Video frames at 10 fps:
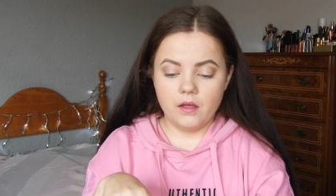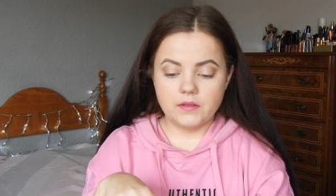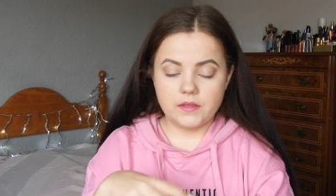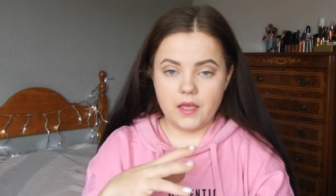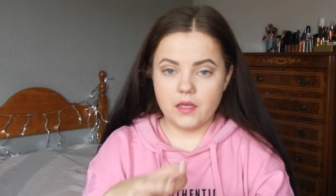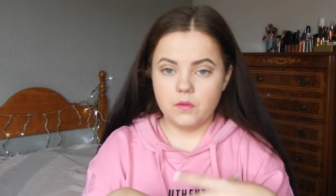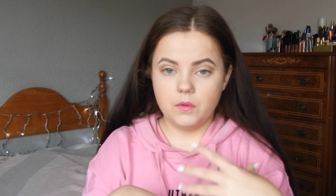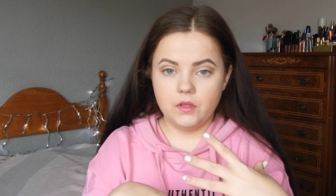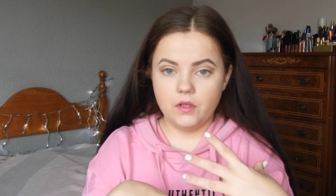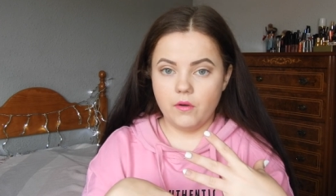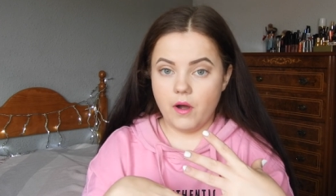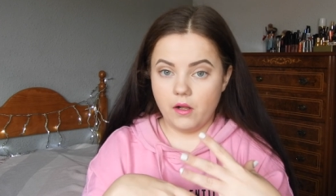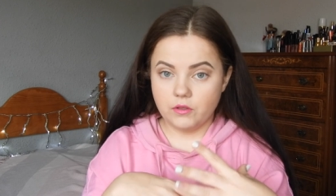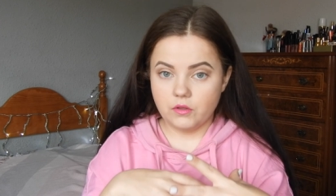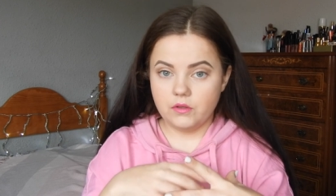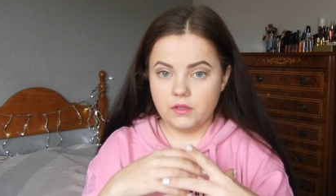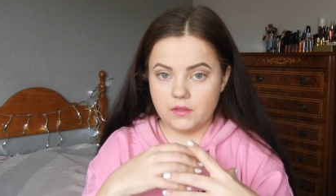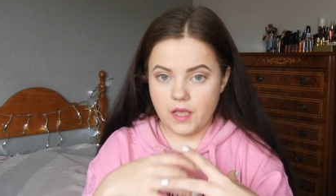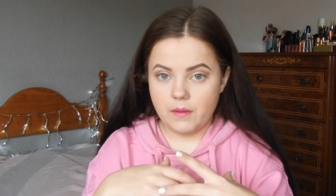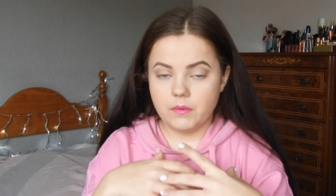saying in video also the
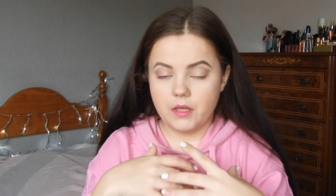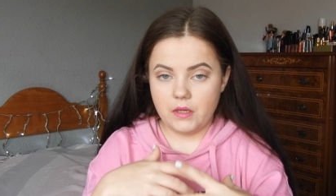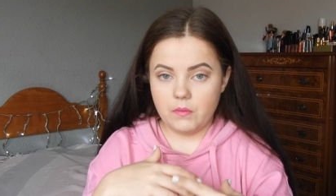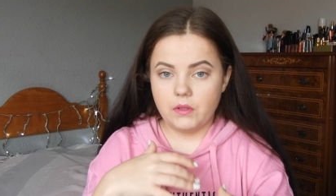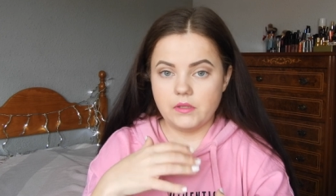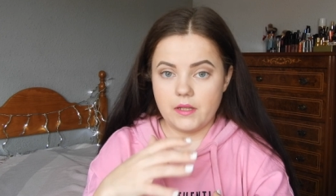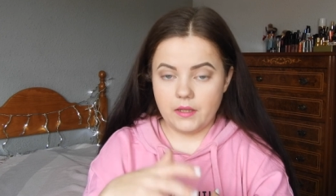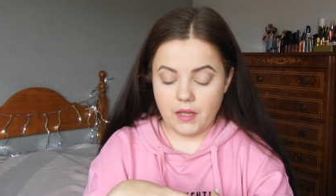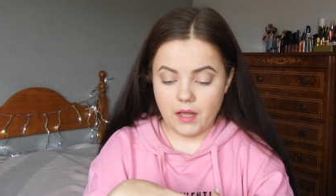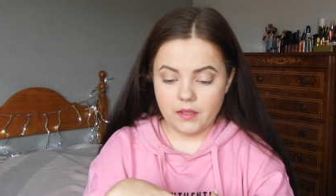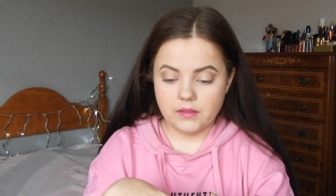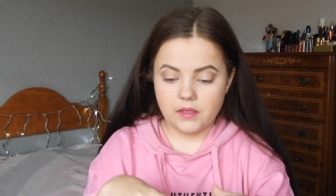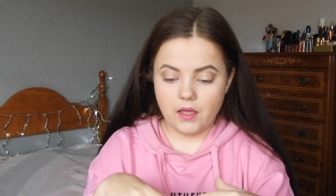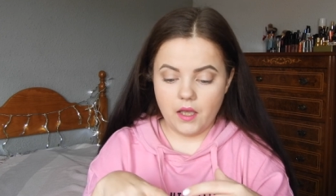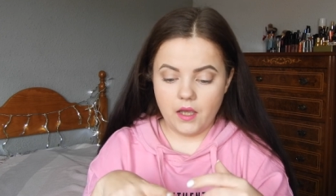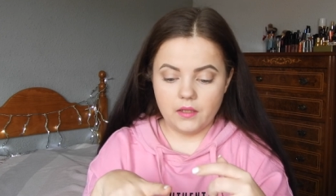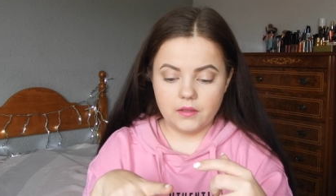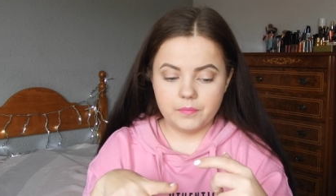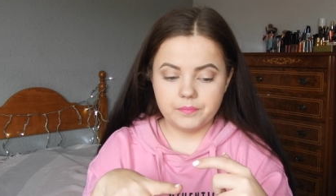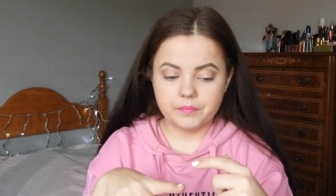same keywords and tags
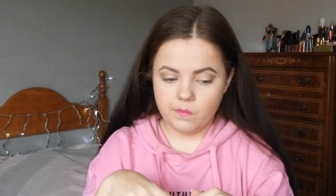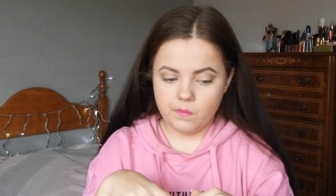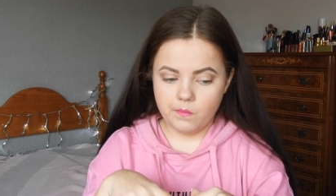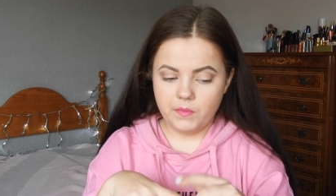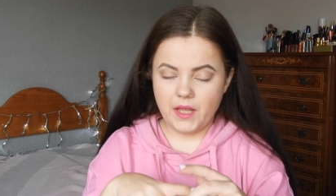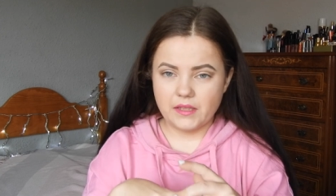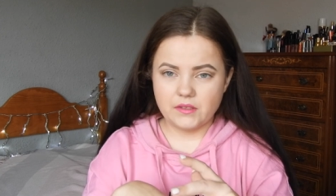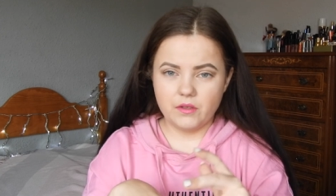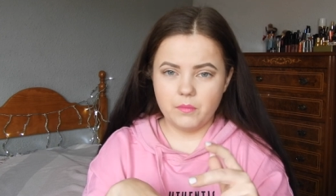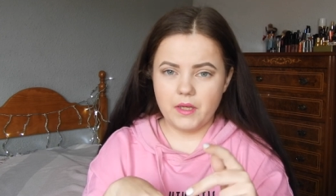and next don't